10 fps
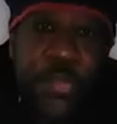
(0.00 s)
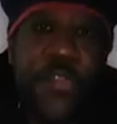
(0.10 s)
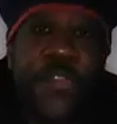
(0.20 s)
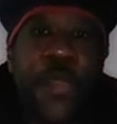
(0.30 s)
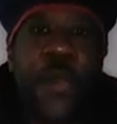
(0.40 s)

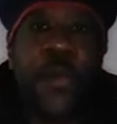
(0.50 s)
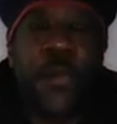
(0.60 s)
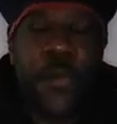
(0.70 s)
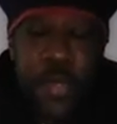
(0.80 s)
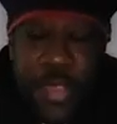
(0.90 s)

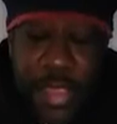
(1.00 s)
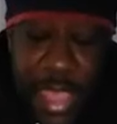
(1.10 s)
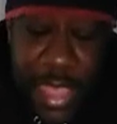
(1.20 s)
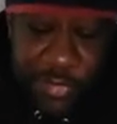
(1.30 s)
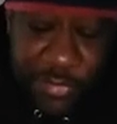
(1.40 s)
So,
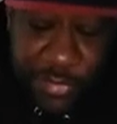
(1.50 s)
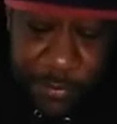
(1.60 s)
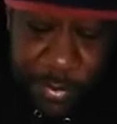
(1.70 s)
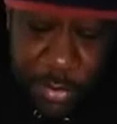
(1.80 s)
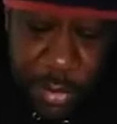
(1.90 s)
catch,
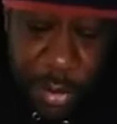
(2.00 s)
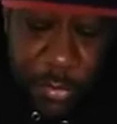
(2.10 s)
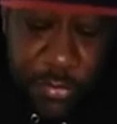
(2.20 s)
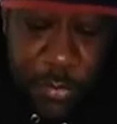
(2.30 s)
calls a